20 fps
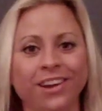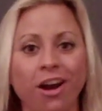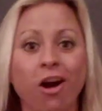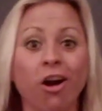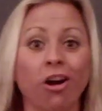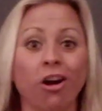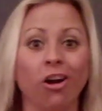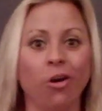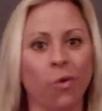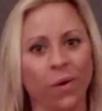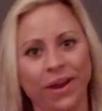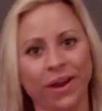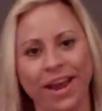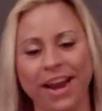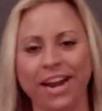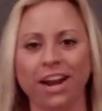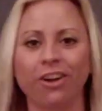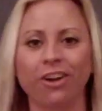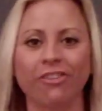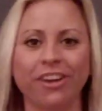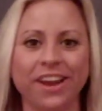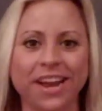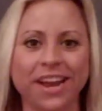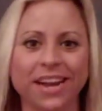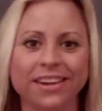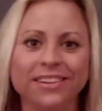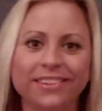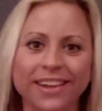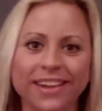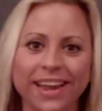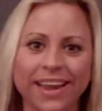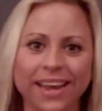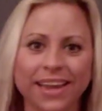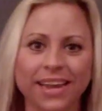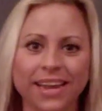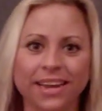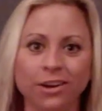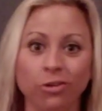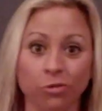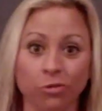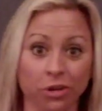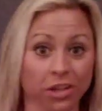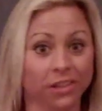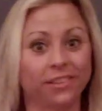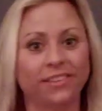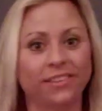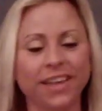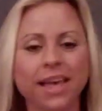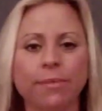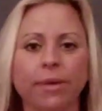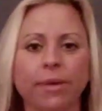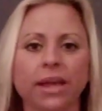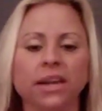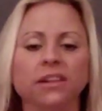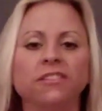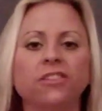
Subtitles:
our organic greens and grilled salmon.